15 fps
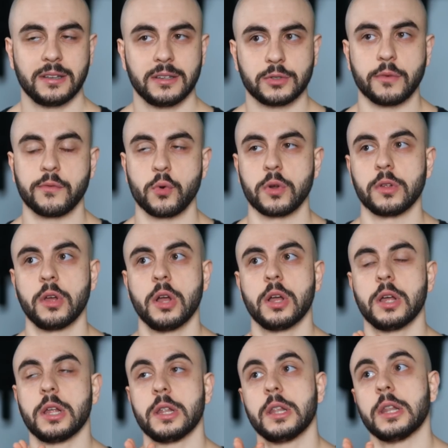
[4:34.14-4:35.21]
So for
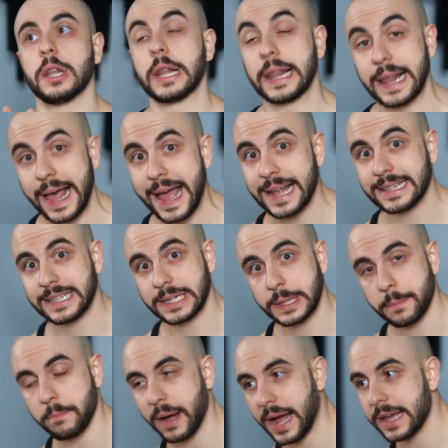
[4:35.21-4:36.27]
lat
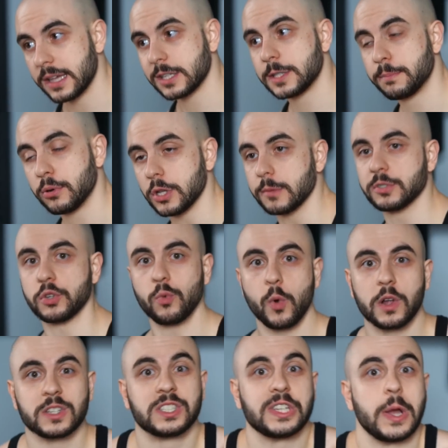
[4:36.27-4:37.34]
bias pull-ups, you
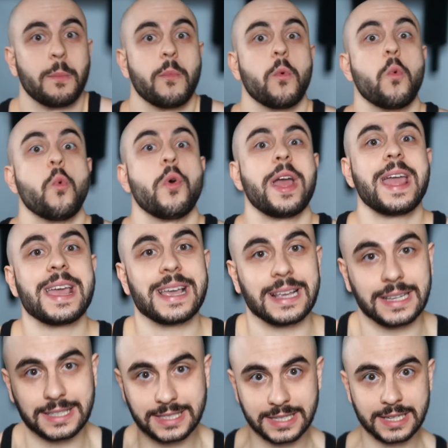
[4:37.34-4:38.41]
want some
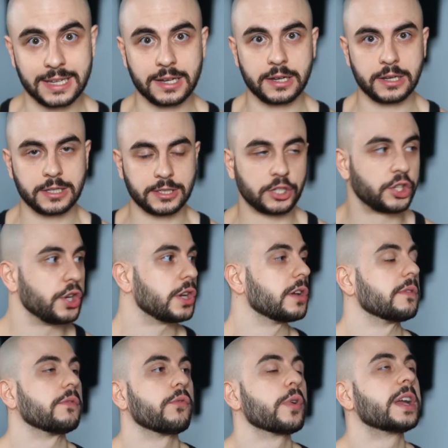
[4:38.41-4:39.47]
wings such that you
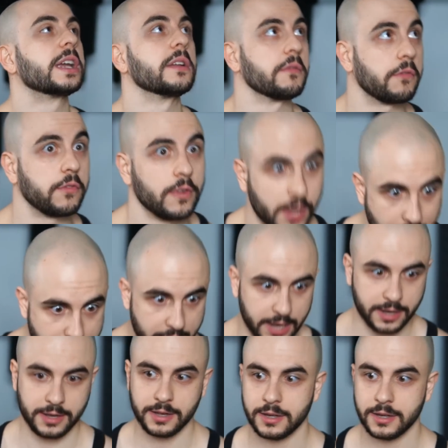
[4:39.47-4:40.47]
can freaking fly.